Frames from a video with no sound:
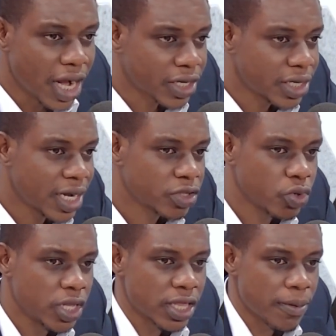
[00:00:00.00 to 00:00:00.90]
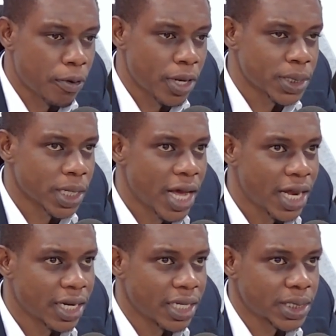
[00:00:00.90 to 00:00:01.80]
connect with the political
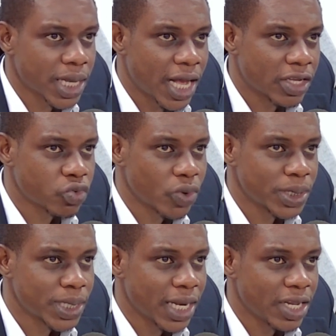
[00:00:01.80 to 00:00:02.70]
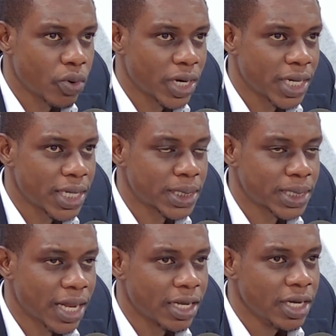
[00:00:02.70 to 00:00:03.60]
analyst as to exactly what it is
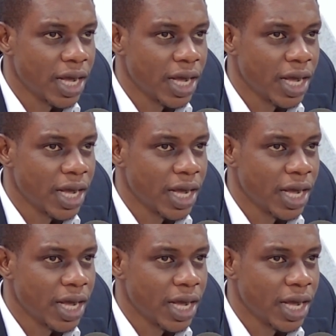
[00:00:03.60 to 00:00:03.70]
that